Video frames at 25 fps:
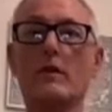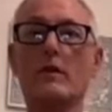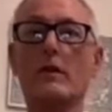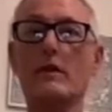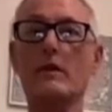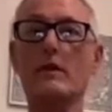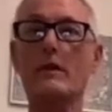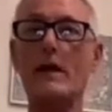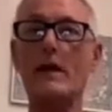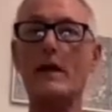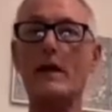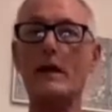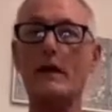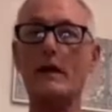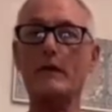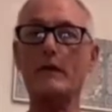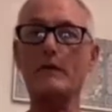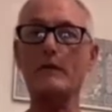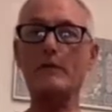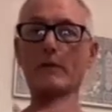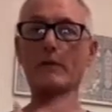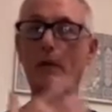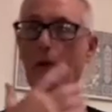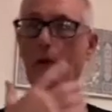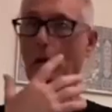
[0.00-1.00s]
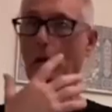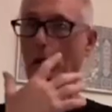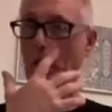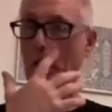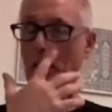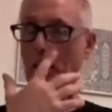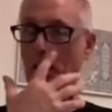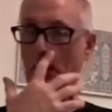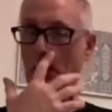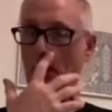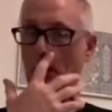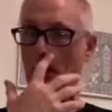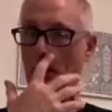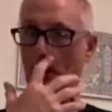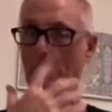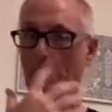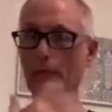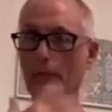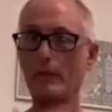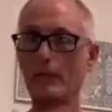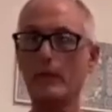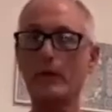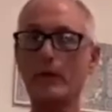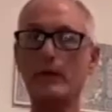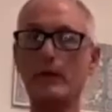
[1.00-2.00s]
Now,
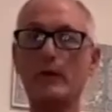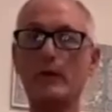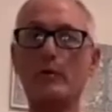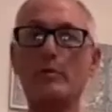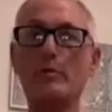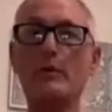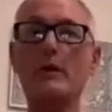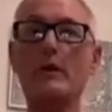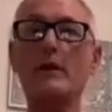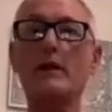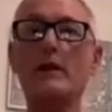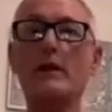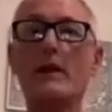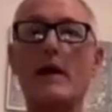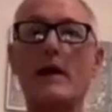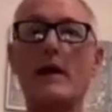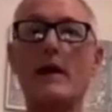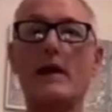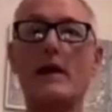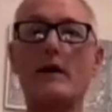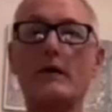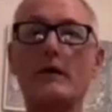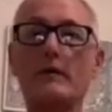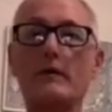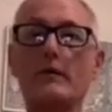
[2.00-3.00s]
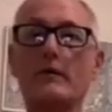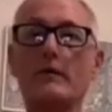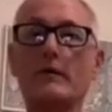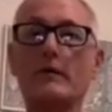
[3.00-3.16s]
when you breathe out,